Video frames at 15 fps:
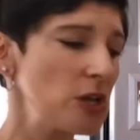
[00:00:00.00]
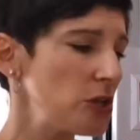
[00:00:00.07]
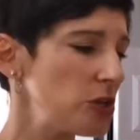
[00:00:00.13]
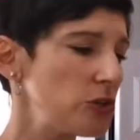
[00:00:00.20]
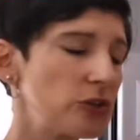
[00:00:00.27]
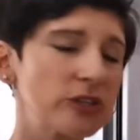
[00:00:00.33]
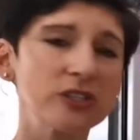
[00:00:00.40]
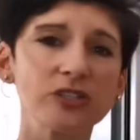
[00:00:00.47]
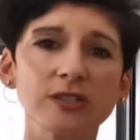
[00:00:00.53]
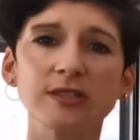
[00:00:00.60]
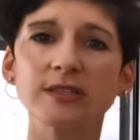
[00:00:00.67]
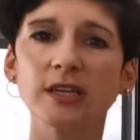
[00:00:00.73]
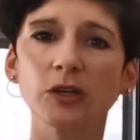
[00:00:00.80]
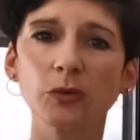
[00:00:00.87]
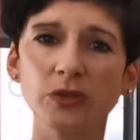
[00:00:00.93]
You can just
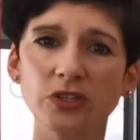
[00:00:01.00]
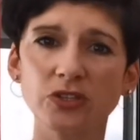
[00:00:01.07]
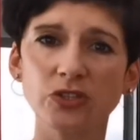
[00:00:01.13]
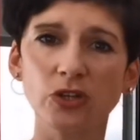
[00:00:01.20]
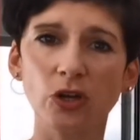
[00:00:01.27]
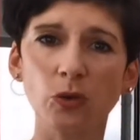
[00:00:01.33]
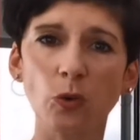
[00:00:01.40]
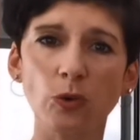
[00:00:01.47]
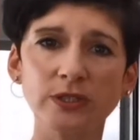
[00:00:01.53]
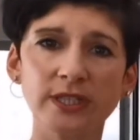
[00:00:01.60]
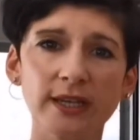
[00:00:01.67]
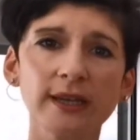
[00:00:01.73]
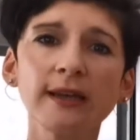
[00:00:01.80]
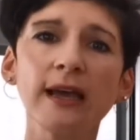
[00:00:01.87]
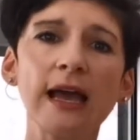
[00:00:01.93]
stick with the stock
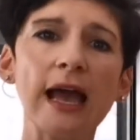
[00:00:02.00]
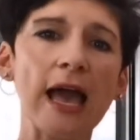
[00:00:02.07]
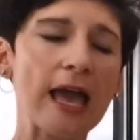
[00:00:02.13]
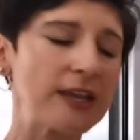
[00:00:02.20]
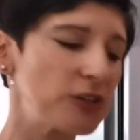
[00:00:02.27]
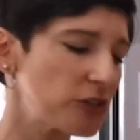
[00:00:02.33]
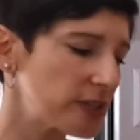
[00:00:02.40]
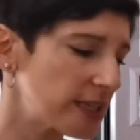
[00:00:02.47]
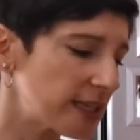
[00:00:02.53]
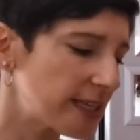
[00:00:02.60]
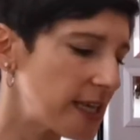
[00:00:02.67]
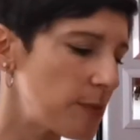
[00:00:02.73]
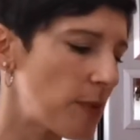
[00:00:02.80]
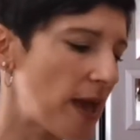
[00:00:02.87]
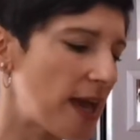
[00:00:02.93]
water, and you're going to
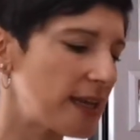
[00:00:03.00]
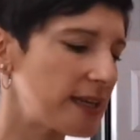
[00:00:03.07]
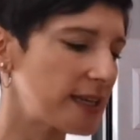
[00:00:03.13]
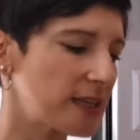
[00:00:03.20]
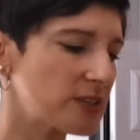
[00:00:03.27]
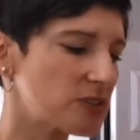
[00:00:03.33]
keep adding it.